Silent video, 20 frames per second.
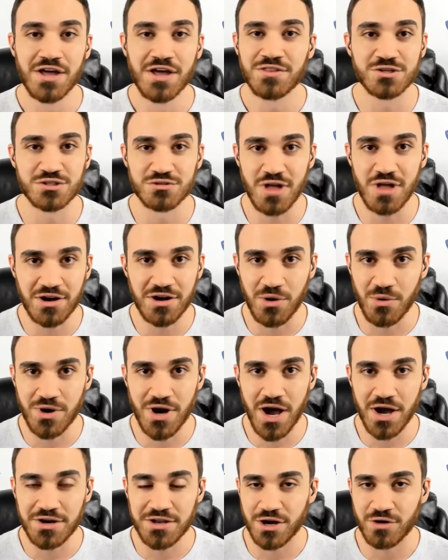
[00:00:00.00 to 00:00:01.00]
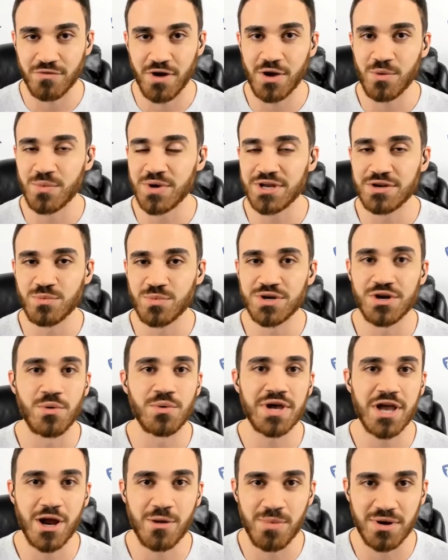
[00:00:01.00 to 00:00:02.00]
There's a lot going on here, right? We, we
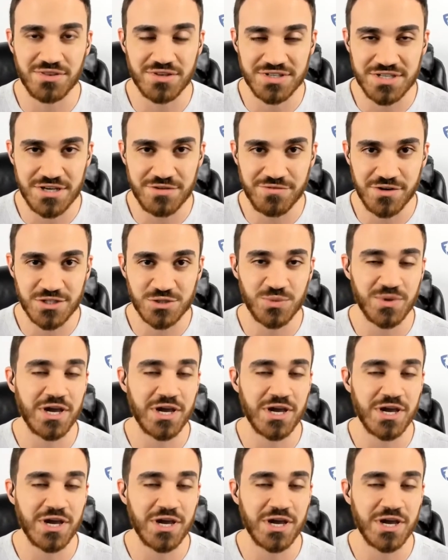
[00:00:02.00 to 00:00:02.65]
don't care about the defense.